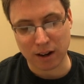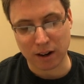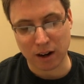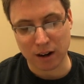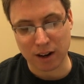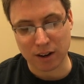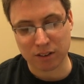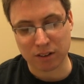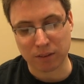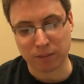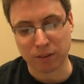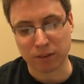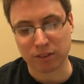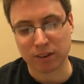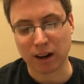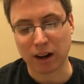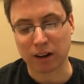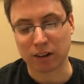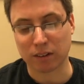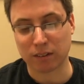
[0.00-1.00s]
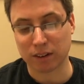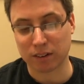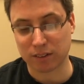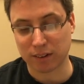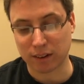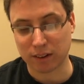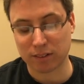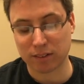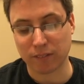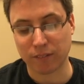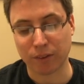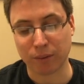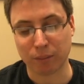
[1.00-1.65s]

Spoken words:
incarnation of those characteristics.